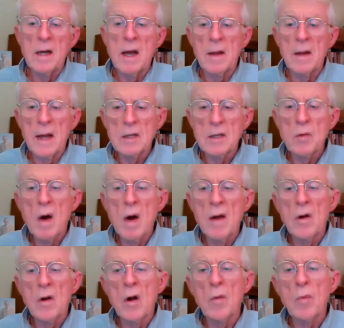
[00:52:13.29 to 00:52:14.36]
And that's why
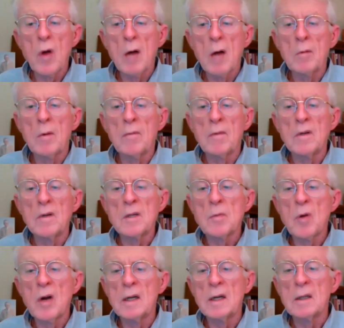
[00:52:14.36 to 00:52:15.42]
they're a problem for
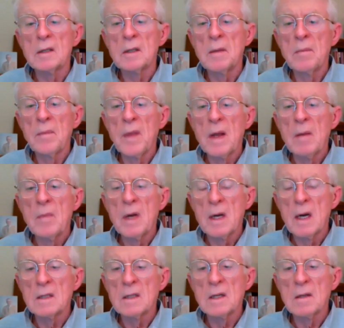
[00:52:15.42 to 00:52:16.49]
springs,
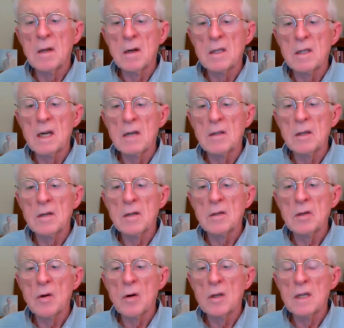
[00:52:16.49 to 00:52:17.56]
because they're such a
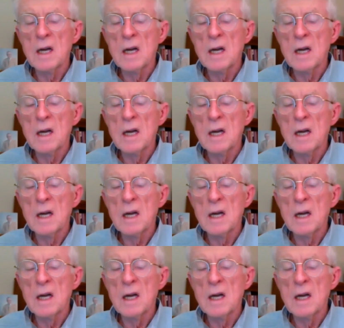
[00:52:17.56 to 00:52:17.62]
source.